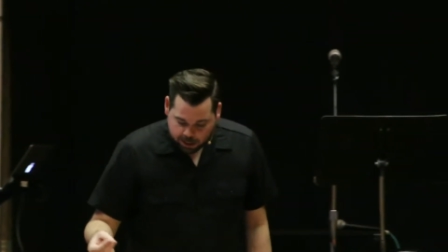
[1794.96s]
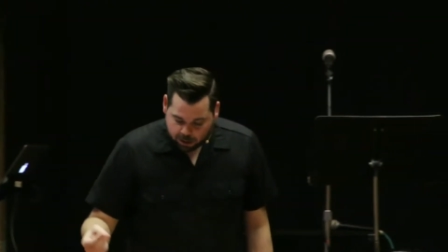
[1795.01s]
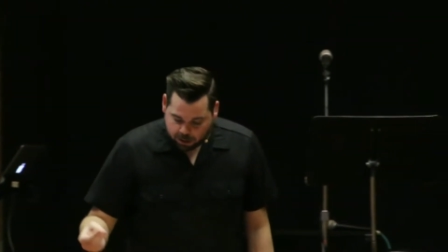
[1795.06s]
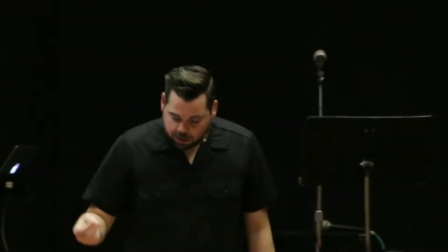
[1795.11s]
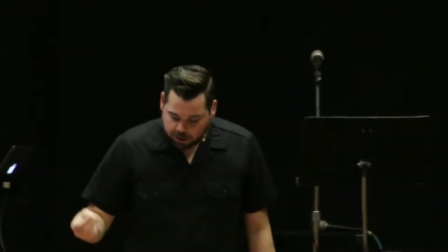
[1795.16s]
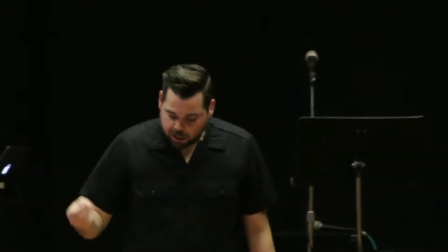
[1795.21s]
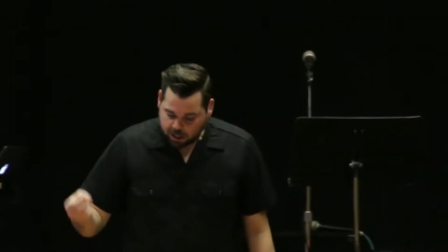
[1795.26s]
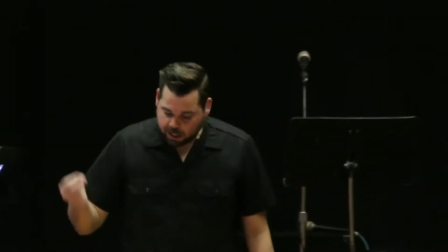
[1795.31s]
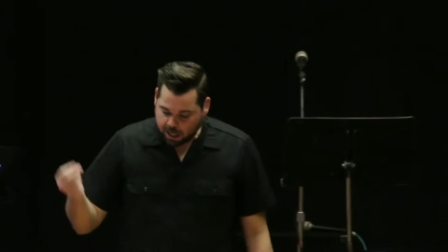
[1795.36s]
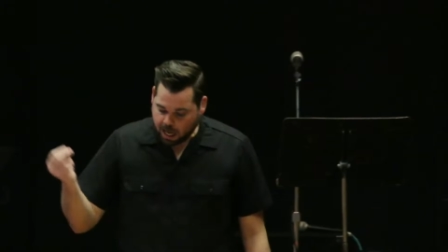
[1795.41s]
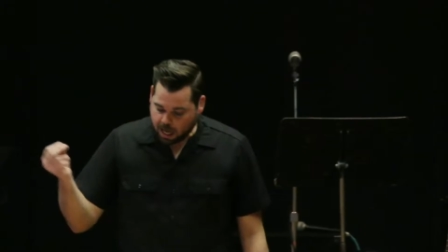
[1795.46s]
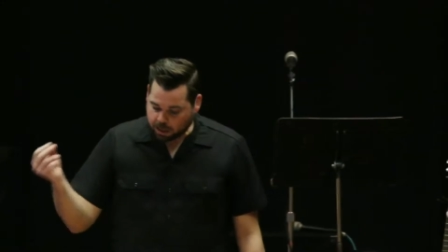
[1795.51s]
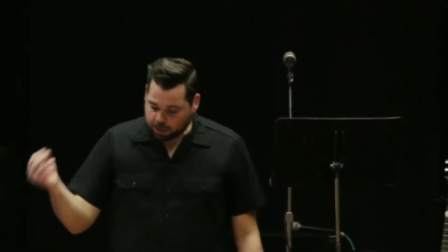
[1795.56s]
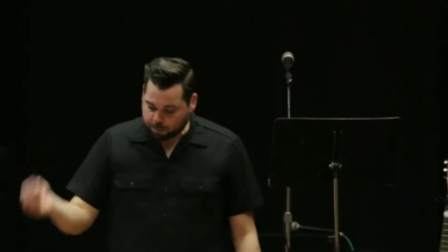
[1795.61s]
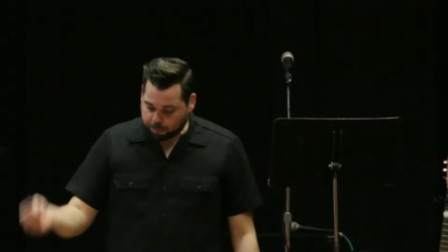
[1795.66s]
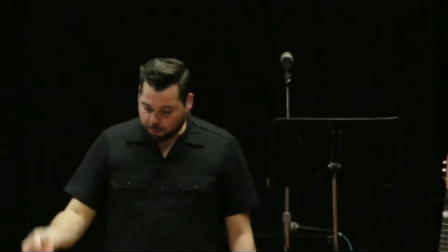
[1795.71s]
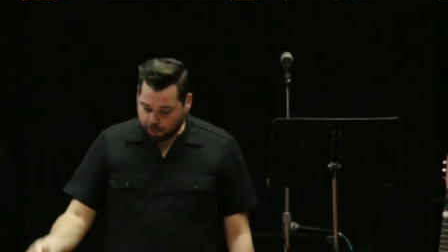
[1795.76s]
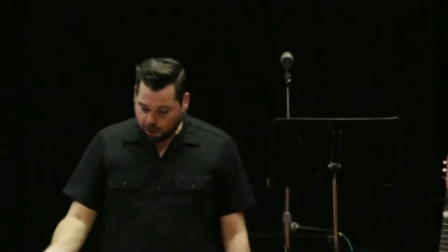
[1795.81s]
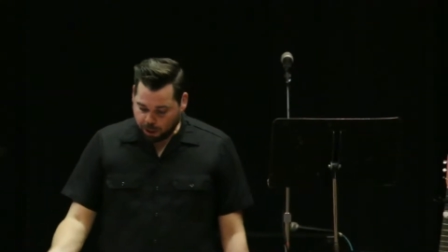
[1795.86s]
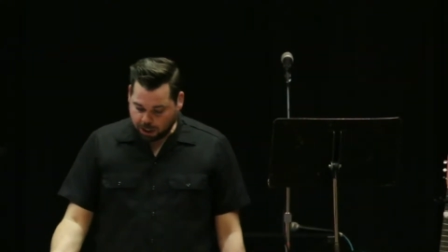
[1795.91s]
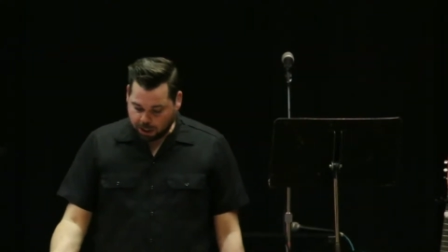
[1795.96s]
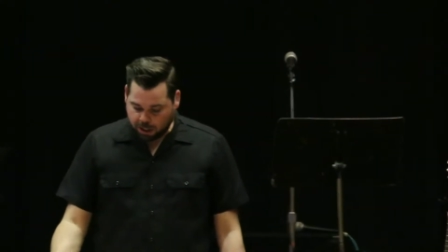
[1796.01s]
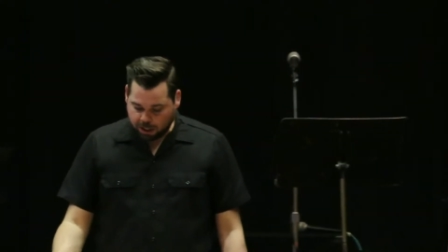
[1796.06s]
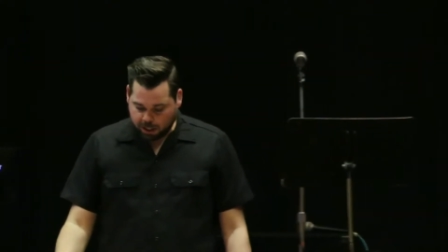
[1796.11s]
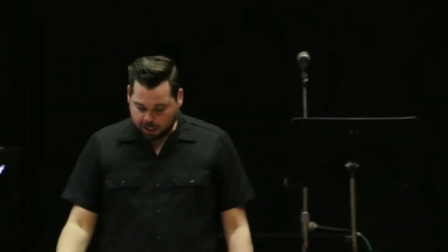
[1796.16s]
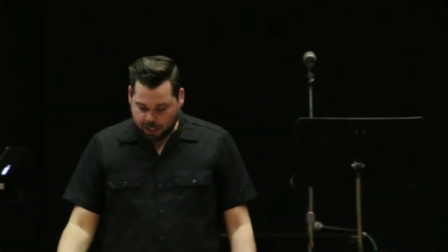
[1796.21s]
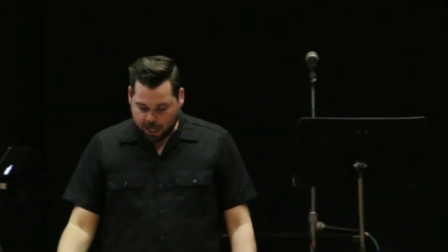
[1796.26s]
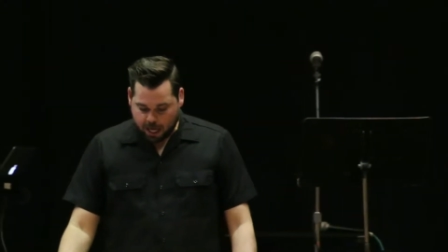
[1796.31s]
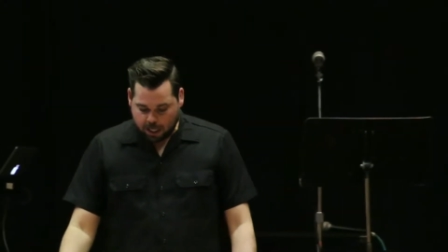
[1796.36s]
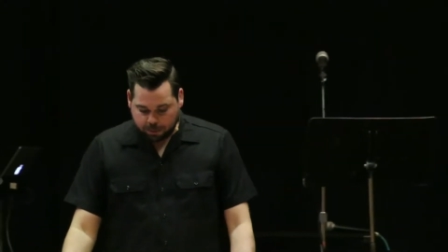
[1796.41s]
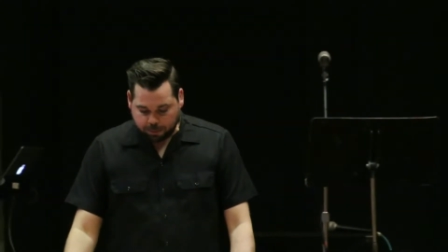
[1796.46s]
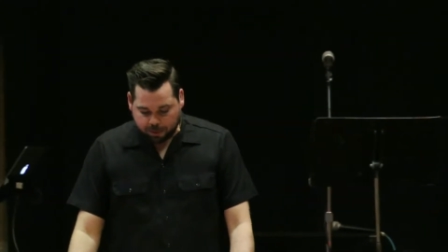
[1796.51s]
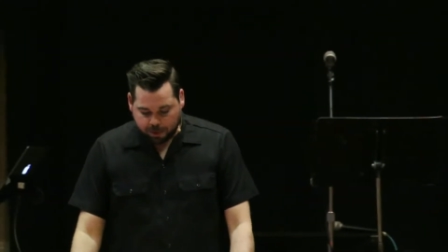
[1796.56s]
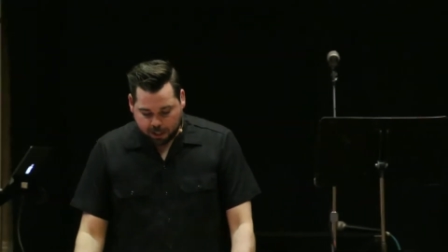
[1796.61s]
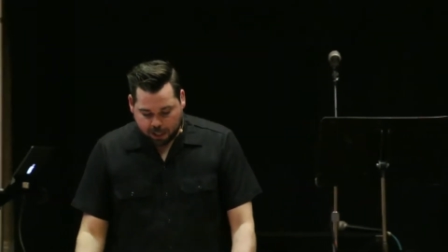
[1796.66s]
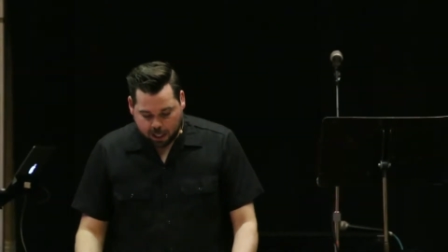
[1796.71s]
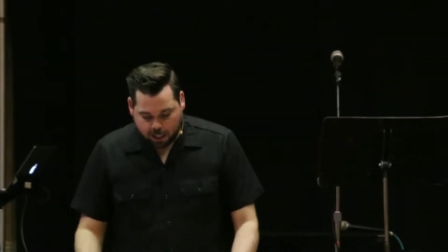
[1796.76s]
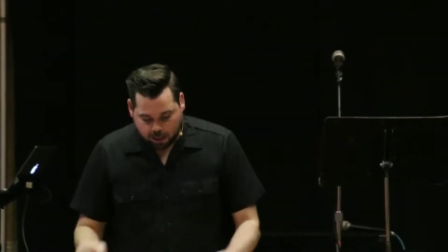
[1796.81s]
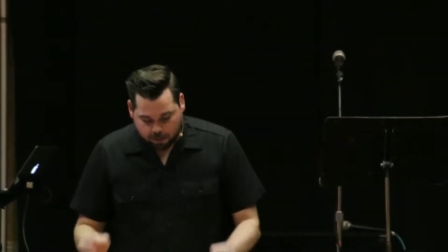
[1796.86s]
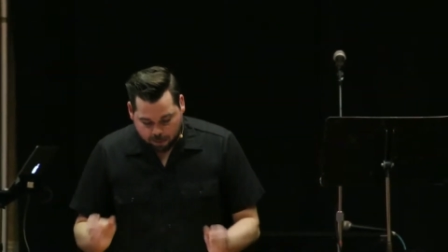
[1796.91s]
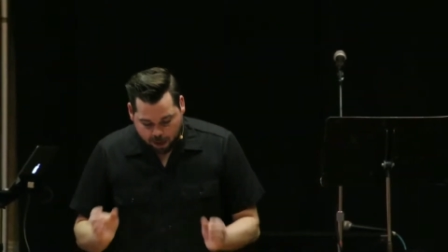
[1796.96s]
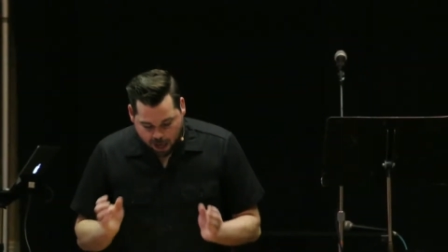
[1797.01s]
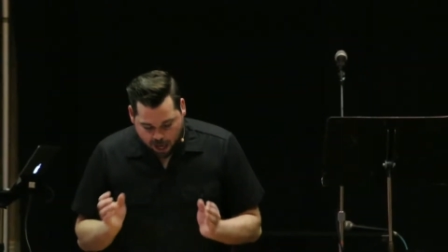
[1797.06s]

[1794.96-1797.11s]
in their synagogues, preaching the gospel of the kingdom,